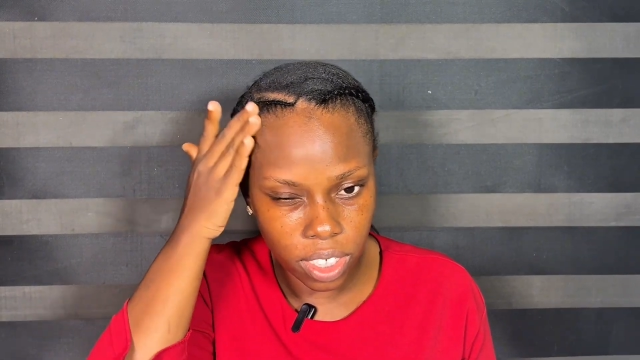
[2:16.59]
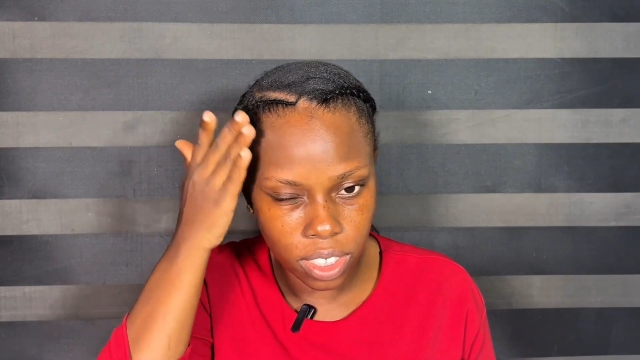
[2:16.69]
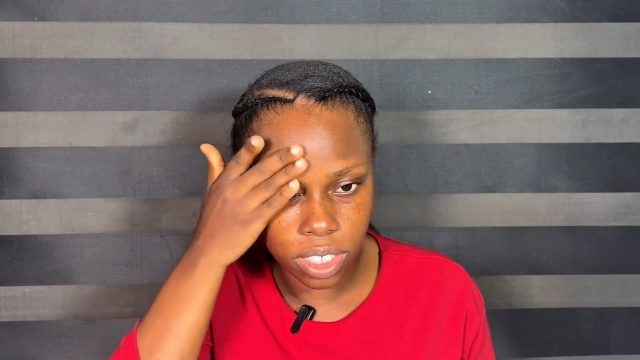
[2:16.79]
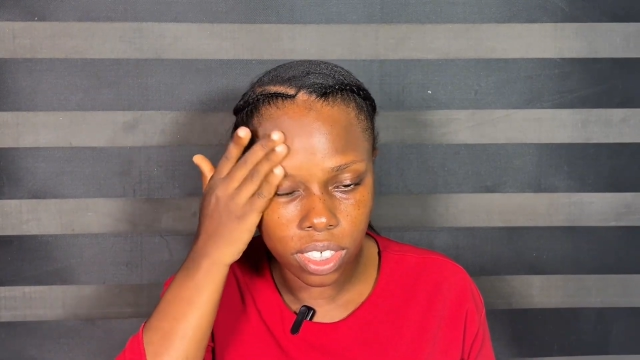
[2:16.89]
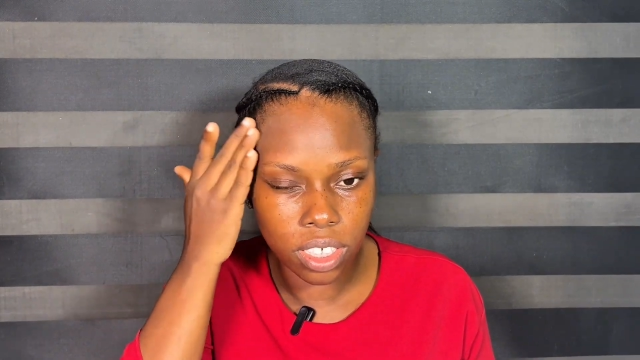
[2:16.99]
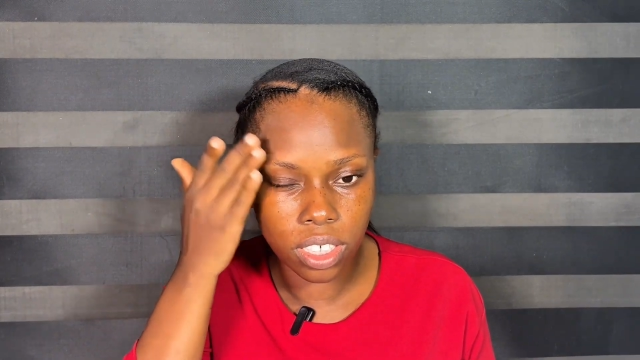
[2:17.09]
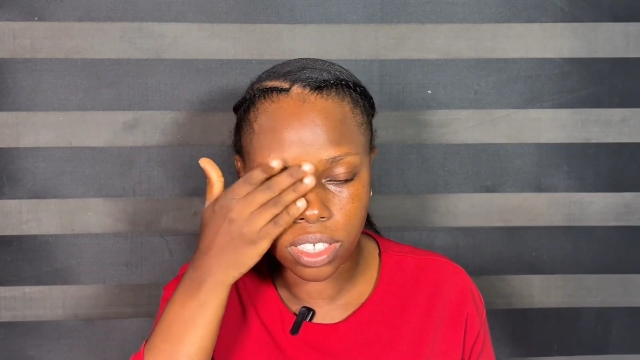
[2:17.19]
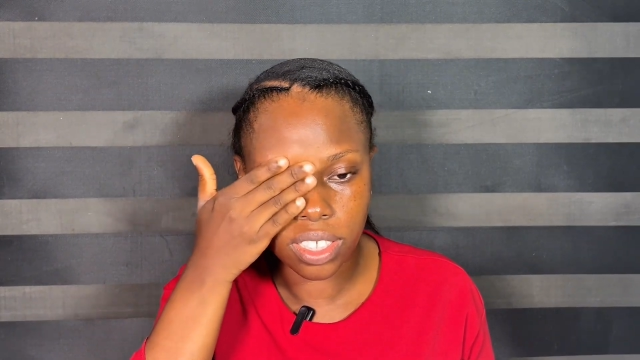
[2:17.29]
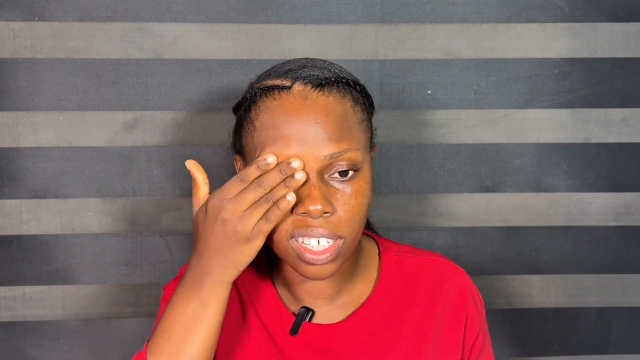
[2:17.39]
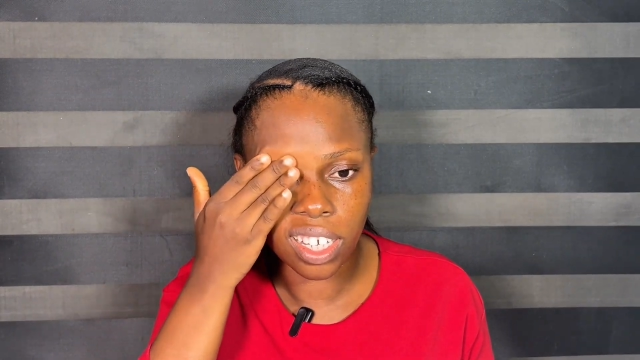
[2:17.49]
still
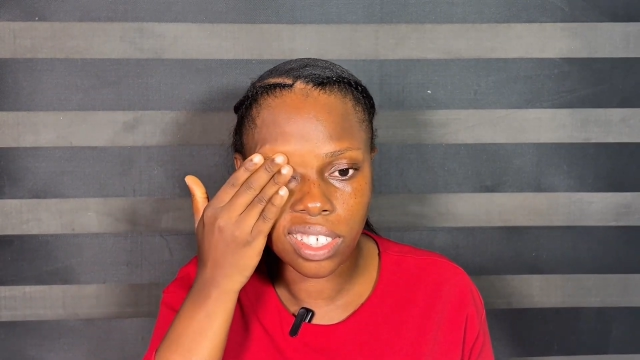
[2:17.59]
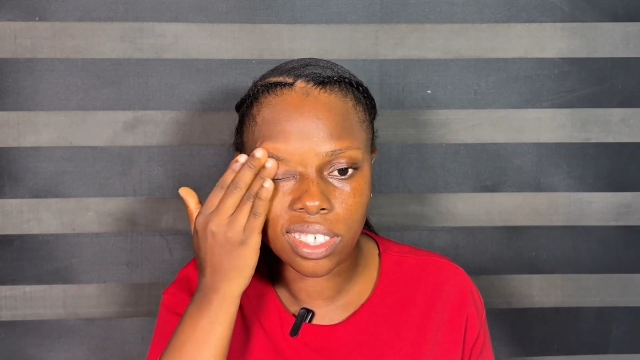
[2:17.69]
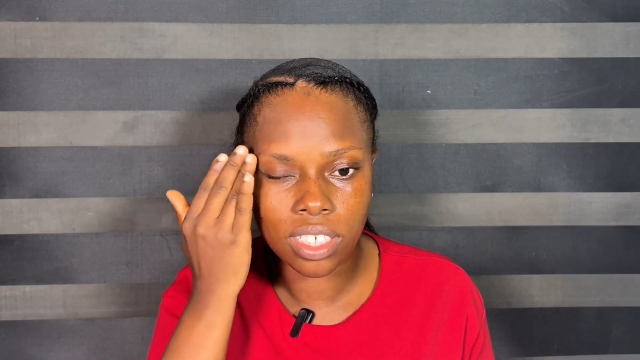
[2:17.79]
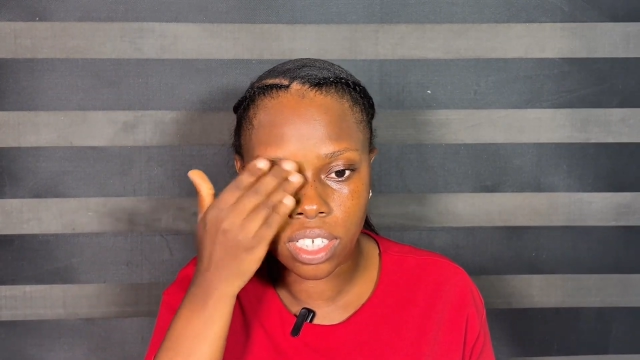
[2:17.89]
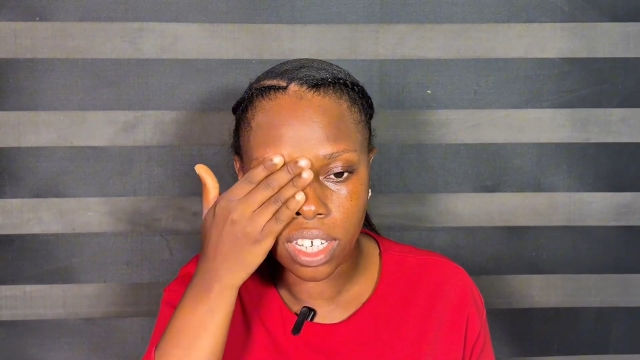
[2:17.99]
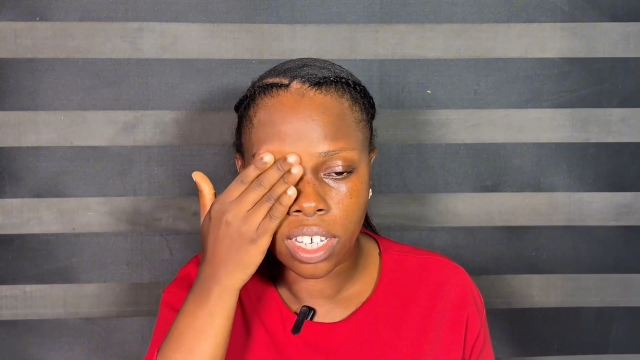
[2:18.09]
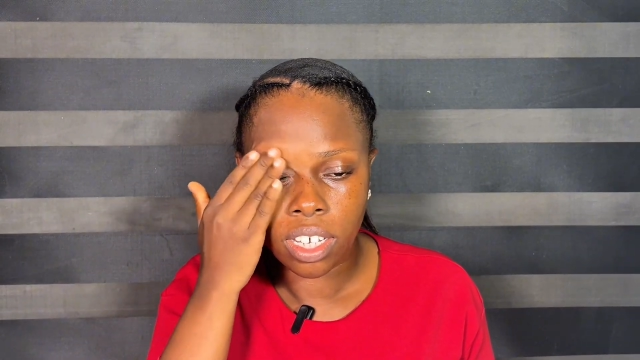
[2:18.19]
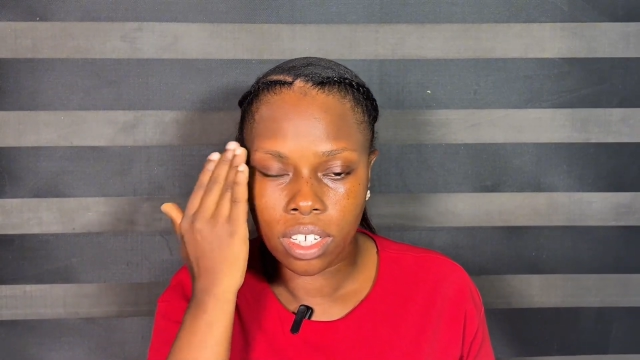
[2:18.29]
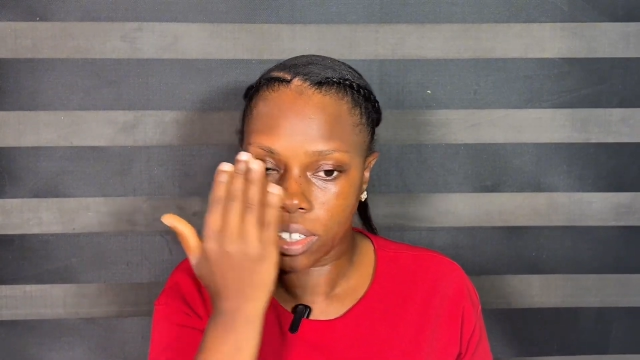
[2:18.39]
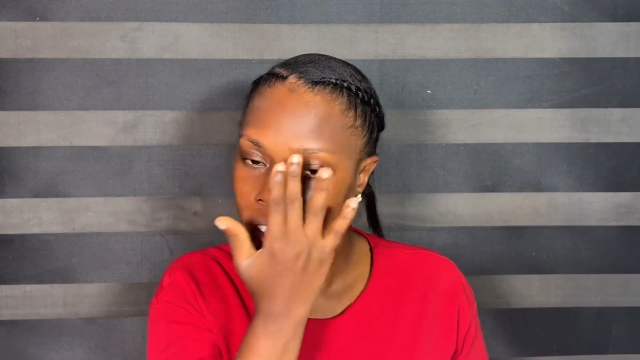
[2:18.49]
intact.
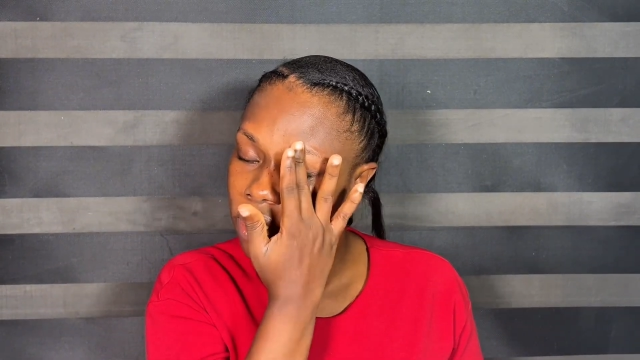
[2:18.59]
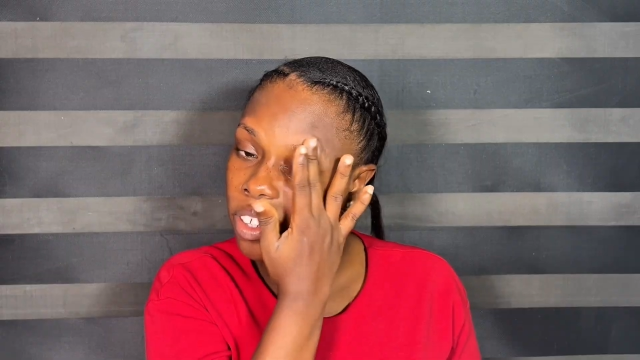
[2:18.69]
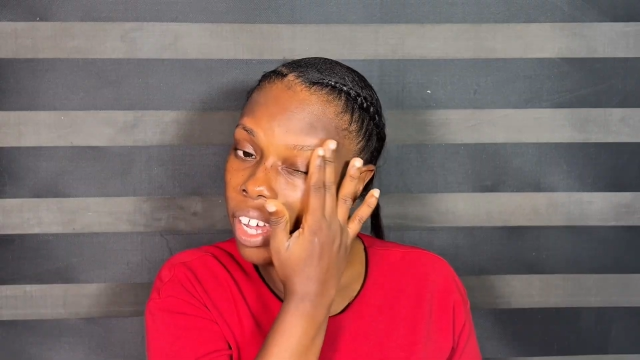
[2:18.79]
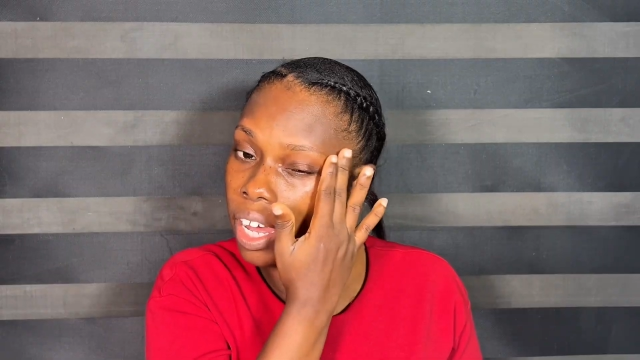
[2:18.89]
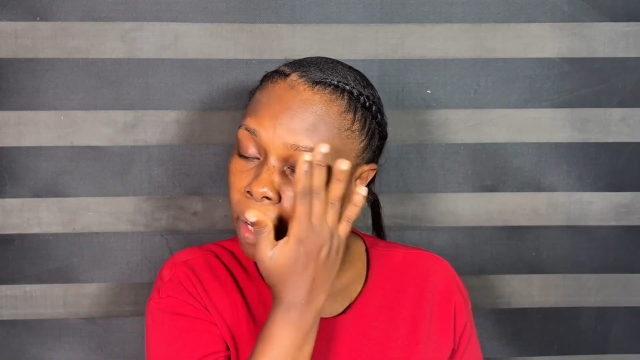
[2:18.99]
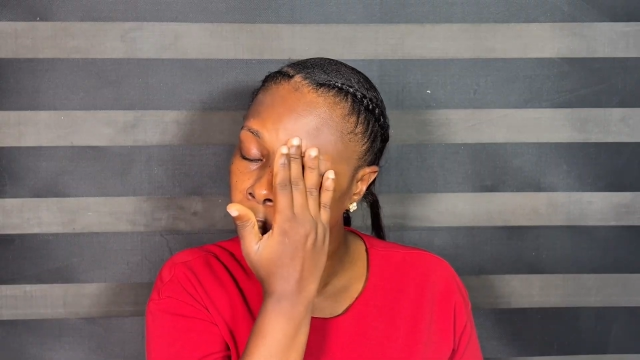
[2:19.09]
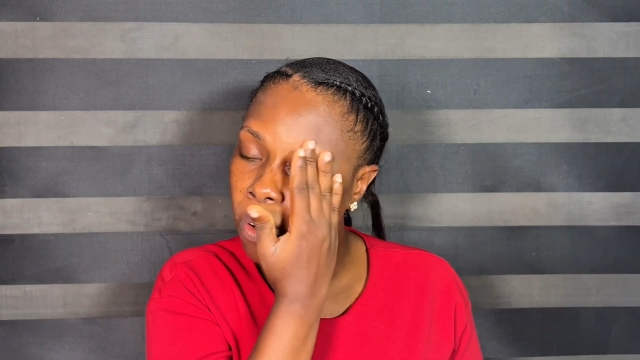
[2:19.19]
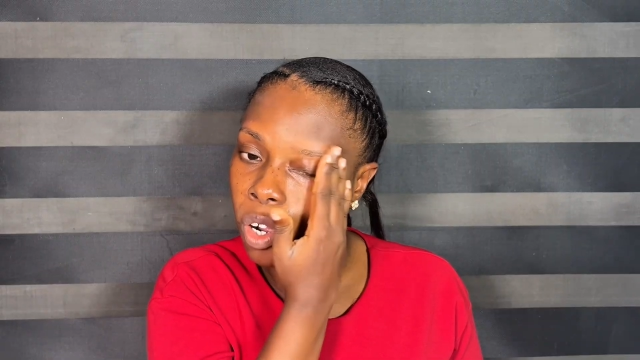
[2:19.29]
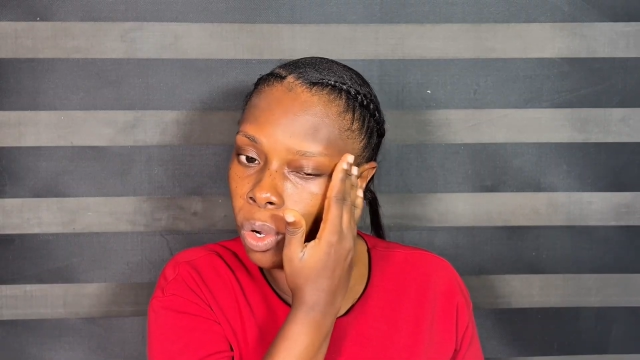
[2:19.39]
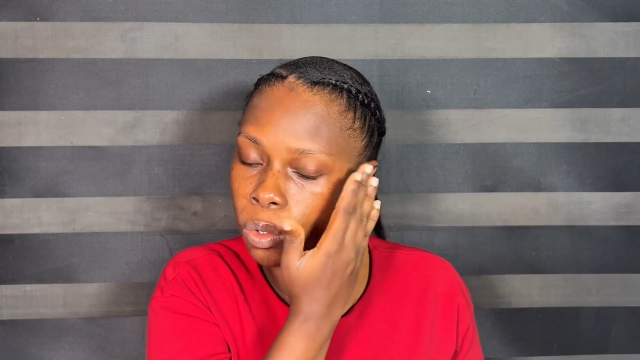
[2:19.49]

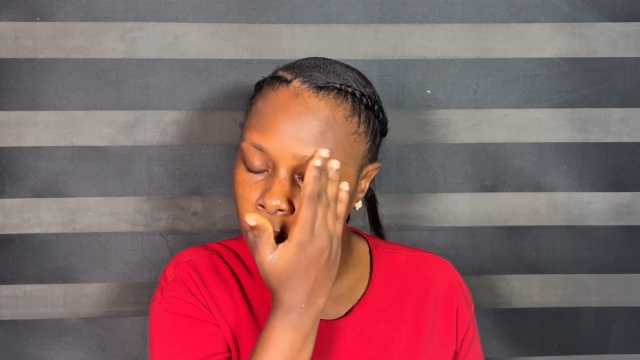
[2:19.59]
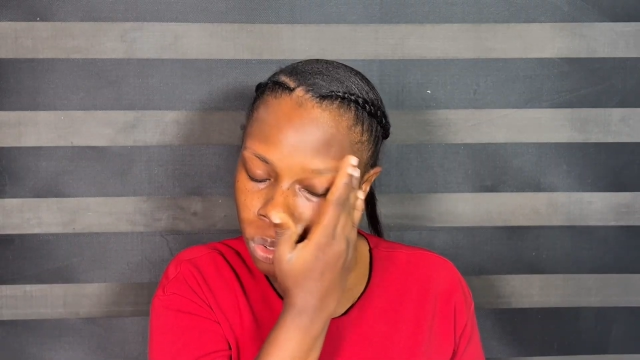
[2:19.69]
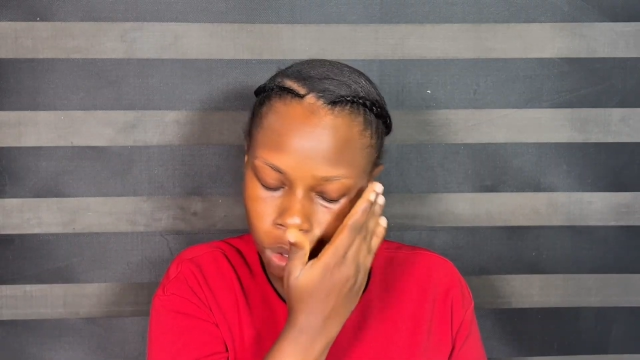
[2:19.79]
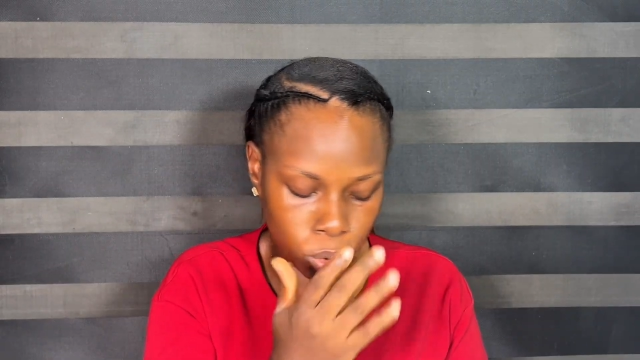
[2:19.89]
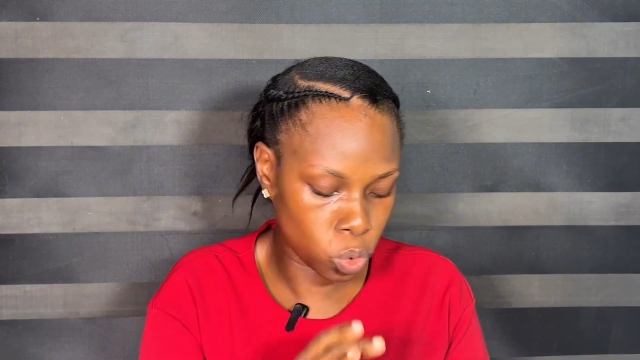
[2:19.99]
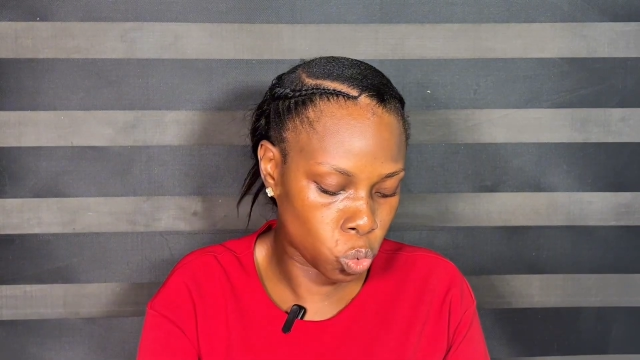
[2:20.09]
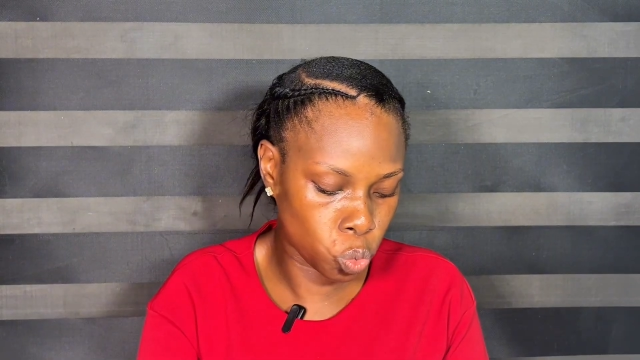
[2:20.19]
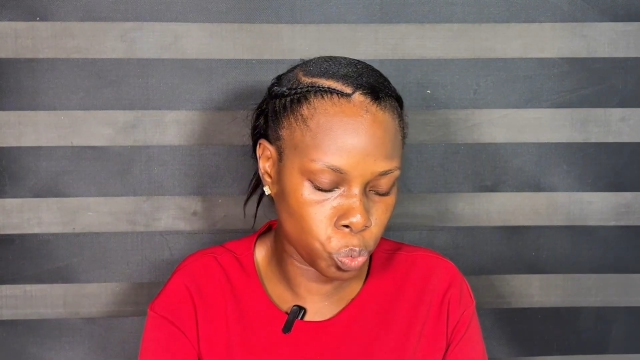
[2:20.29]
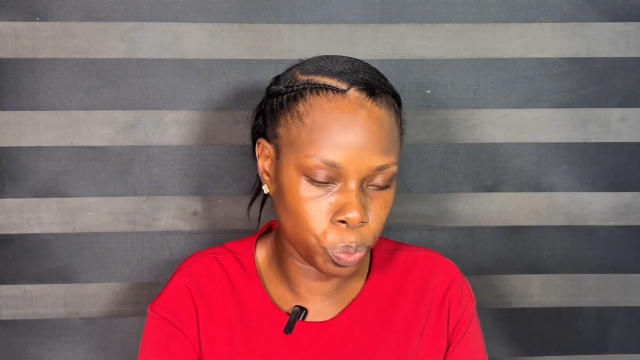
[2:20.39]
Eyebrows,